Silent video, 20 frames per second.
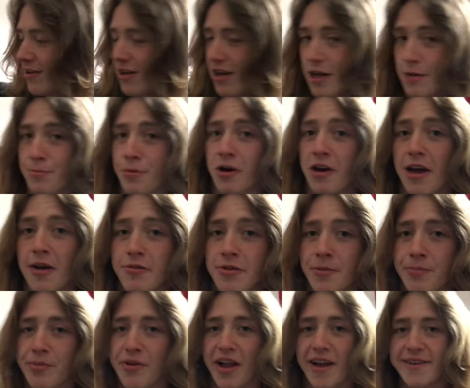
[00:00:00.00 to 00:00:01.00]
I put out the
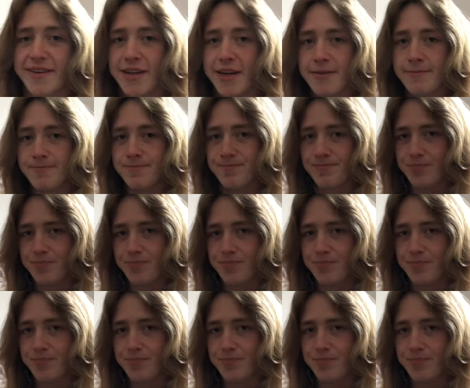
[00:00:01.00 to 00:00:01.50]
blanket